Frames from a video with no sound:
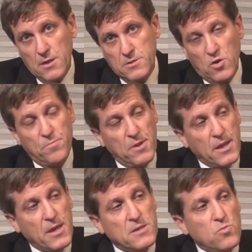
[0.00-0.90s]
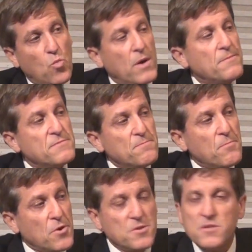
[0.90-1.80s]
So please, one
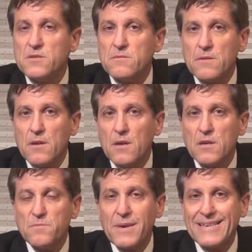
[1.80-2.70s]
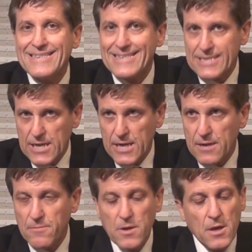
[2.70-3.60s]
person speaks at a
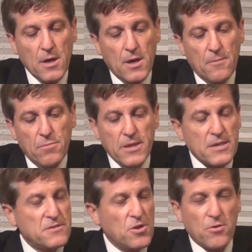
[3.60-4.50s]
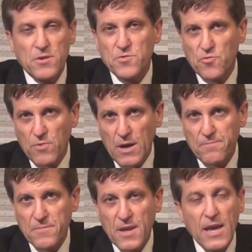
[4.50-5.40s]
time. Please don't
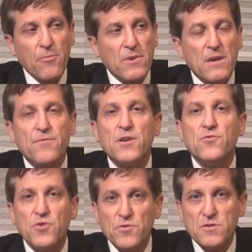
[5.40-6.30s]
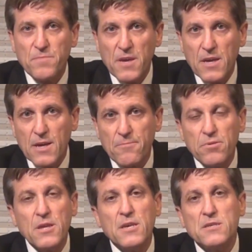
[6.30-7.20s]
interrupt, and whenever you do speak,
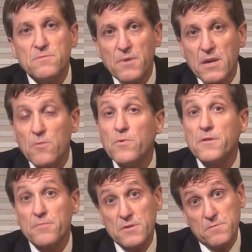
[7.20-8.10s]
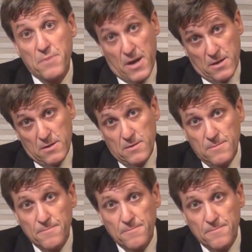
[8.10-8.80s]
please speak with respect.